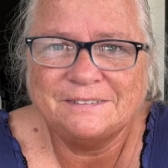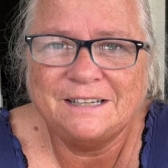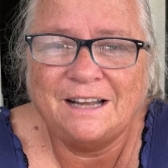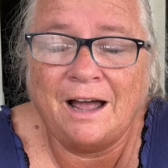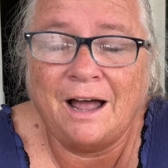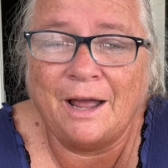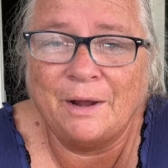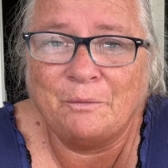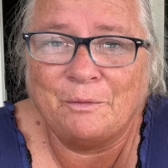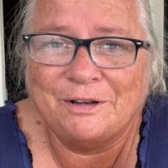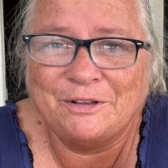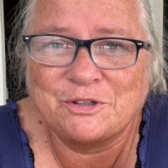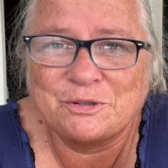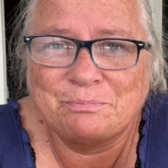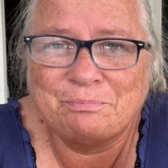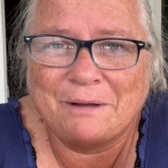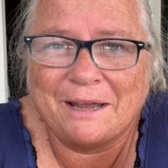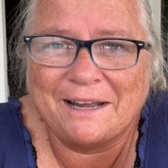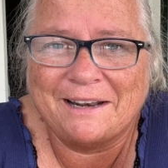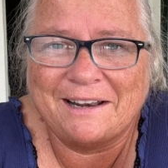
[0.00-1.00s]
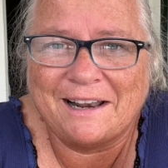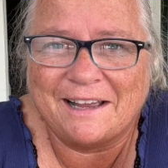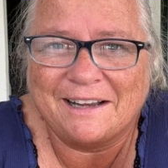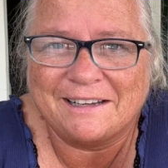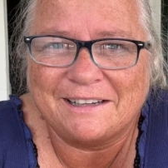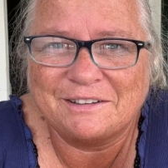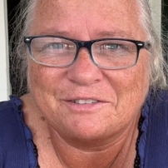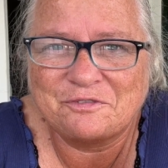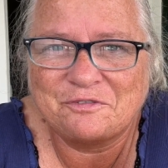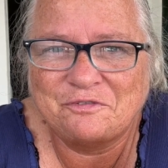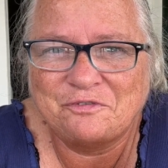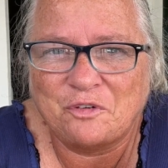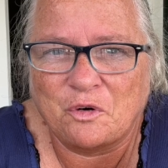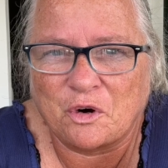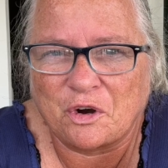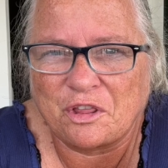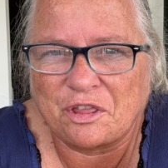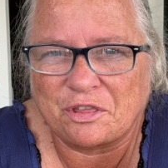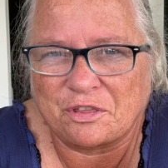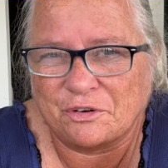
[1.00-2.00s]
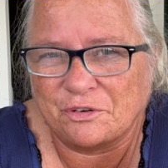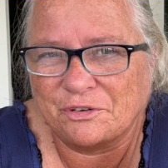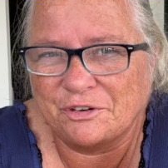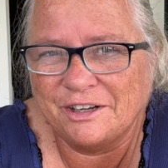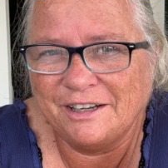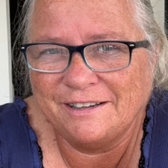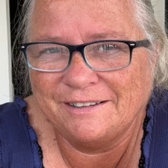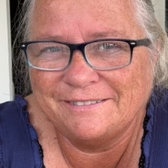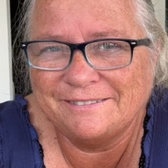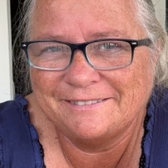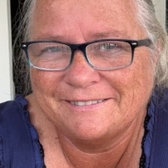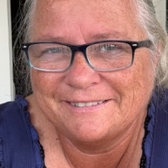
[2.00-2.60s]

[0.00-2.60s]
I went to bed like 4:30,